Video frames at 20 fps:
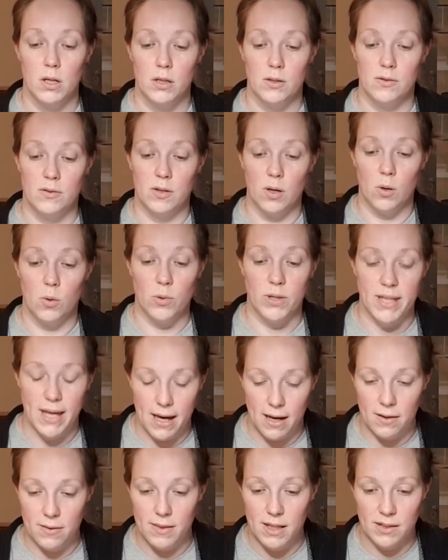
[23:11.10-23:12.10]
So
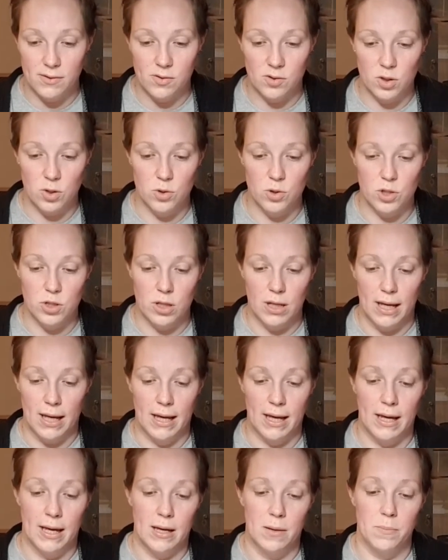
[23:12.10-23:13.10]
yeah, that's good.
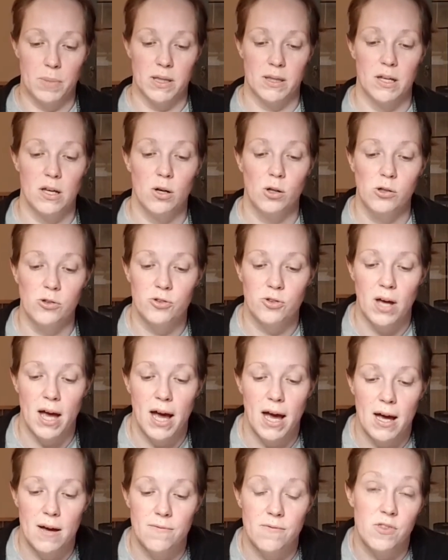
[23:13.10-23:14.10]
But I also
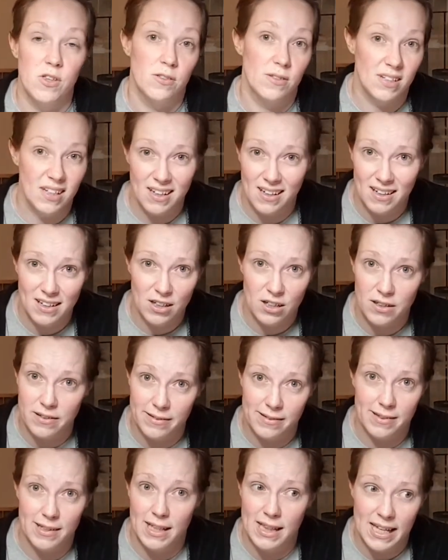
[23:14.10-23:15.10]
have the Thai
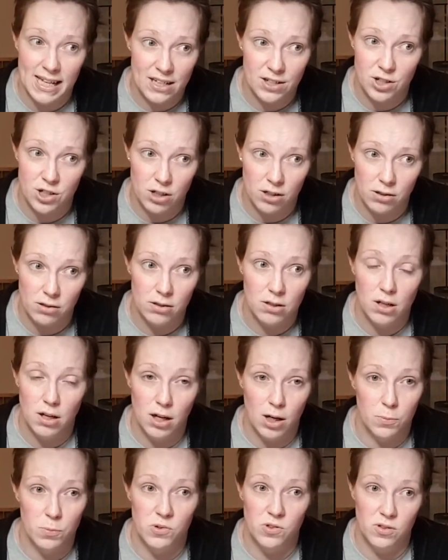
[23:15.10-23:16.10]
constellation
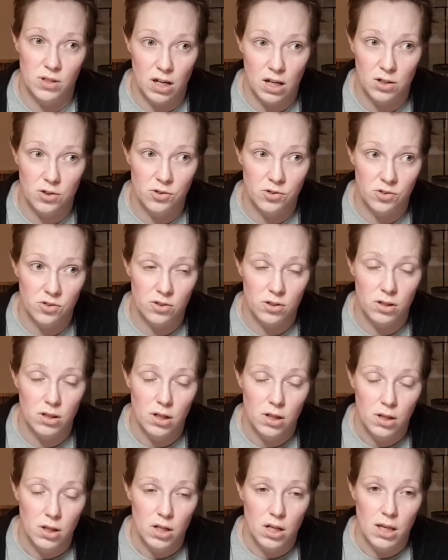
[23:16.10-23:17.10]
upstairs
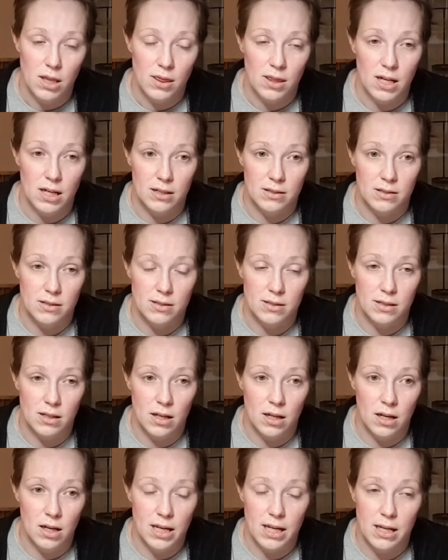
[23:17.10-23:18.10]
that's
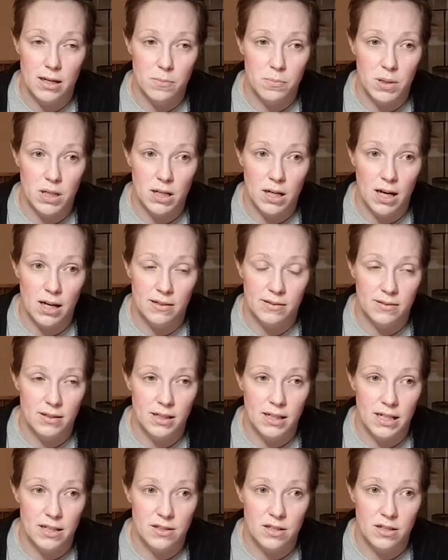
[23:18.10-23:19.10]
been
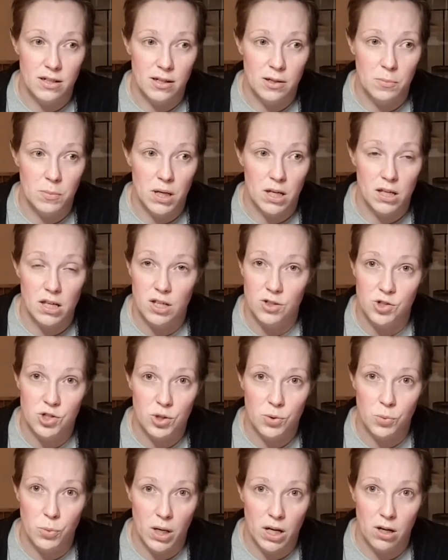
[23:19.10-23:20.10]
isolated in my
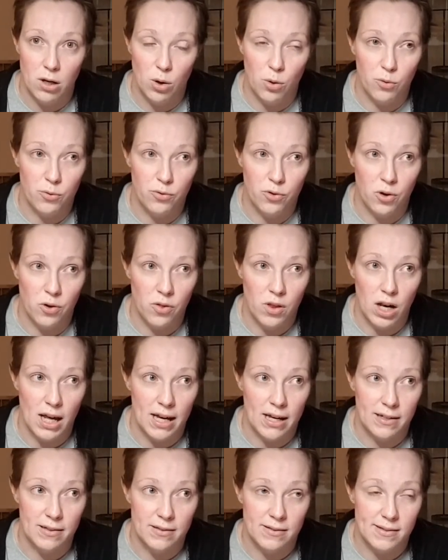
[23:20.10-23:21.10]
kitchen window for the
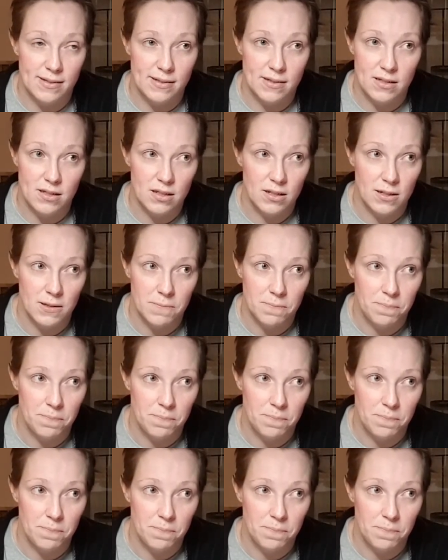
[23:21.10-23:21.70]
last,